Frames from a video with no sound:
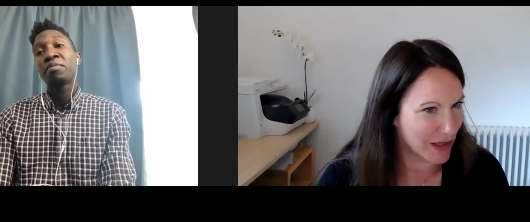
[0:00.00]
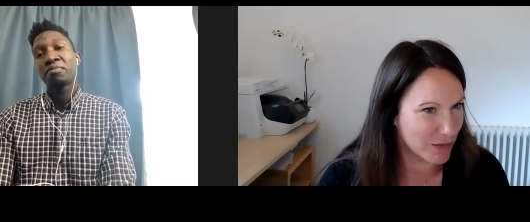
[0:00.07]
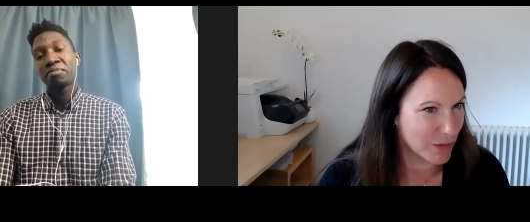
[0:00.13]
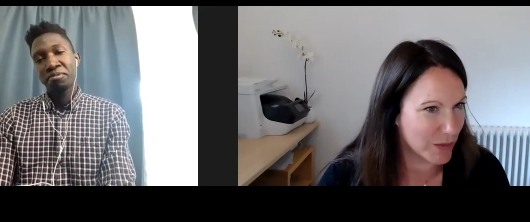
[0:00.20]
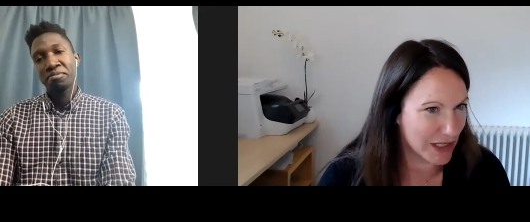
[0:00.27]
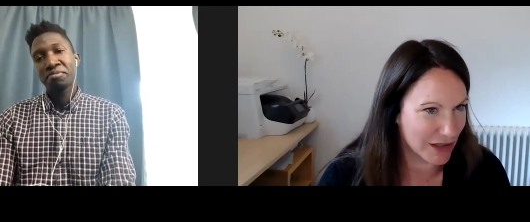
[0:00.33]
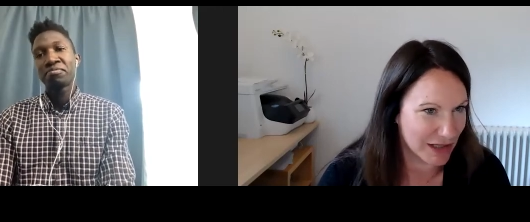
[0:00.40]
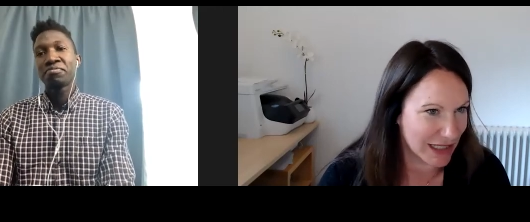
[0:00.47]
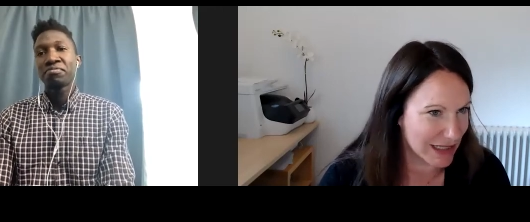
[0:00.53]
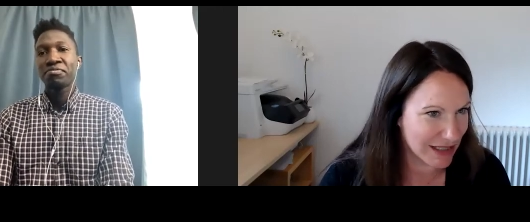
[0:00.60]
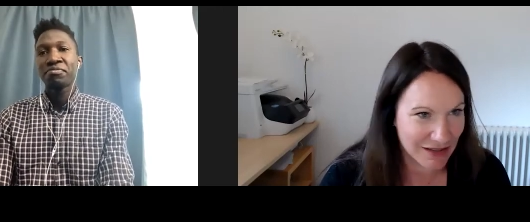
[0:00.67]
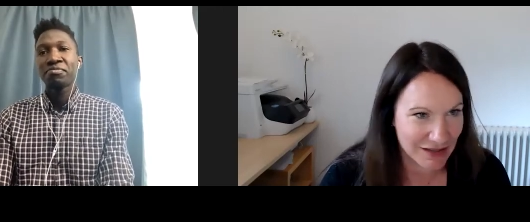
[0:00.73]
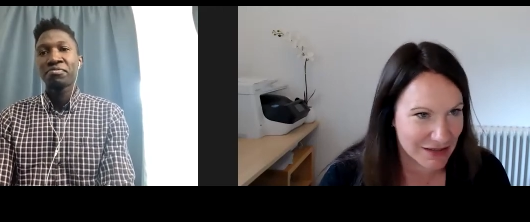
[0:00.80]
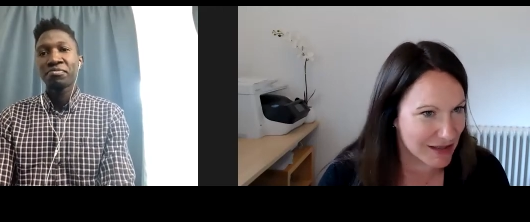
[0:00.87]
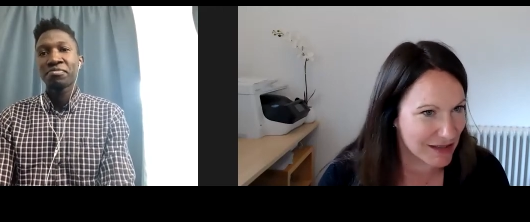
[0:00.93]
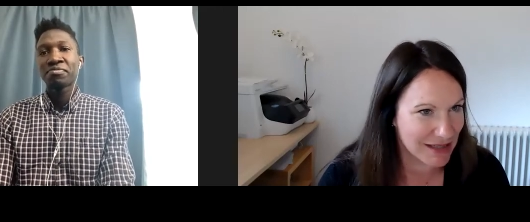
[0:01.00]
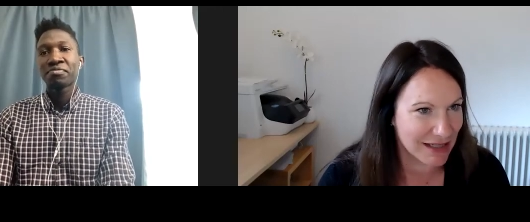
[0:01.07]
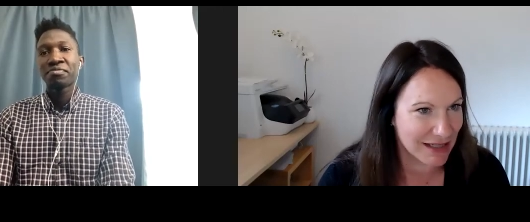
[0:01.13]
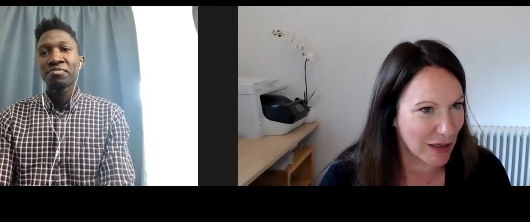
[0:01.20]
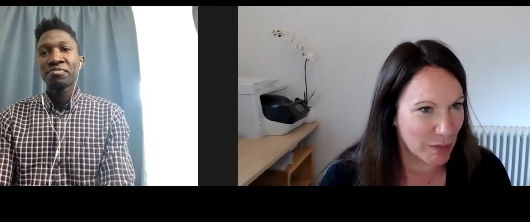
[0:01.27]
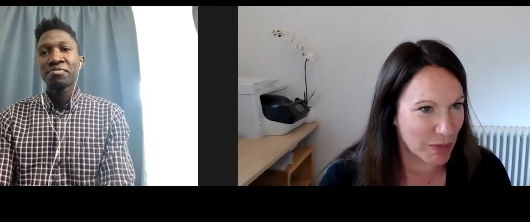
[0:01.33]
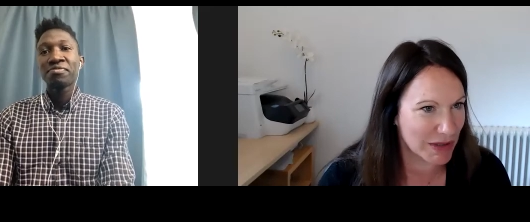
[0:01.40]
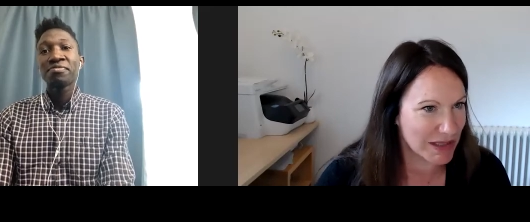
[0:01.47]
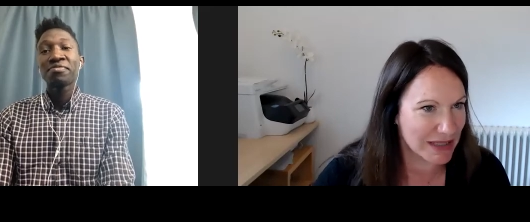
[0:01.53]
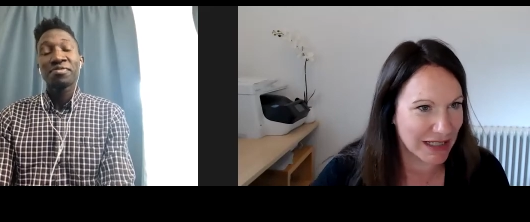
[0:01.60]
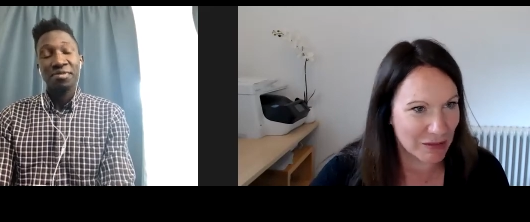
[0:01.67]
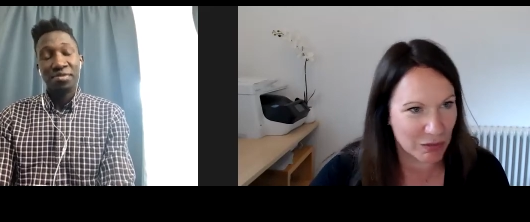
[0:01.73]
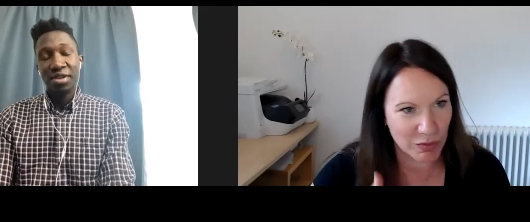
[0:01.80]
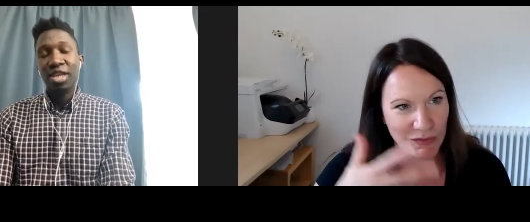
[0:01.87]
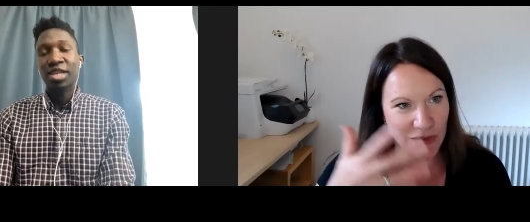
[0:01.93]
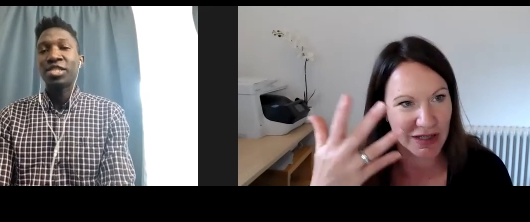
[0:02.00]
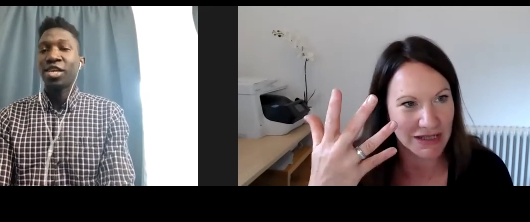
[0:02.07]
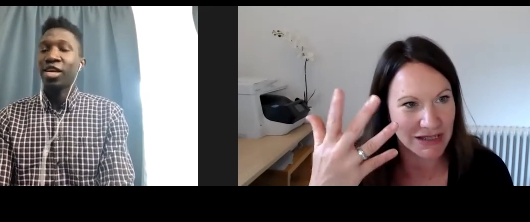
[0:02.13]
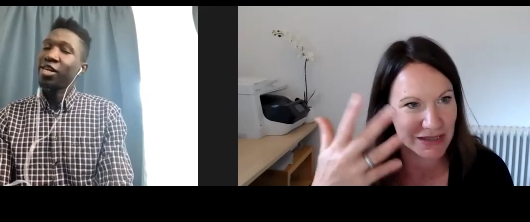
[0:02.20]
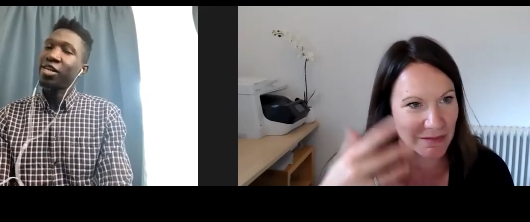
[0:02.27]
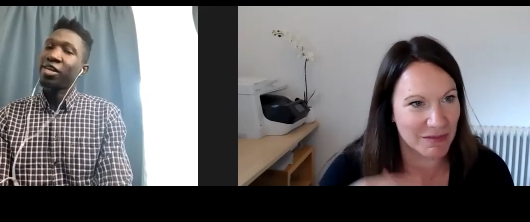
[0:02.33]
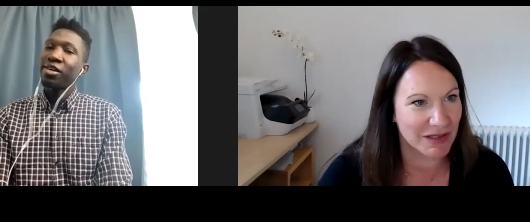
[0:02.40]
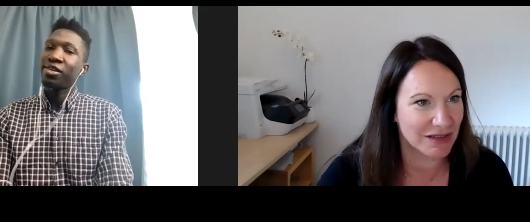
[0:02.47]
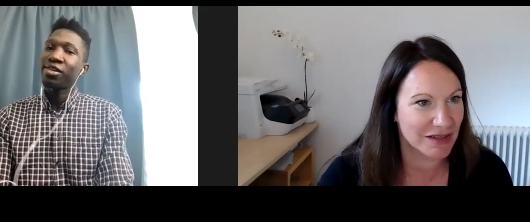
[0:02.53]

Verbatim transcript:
Speaker 1: we don't get the answers, then help us then provide exactly.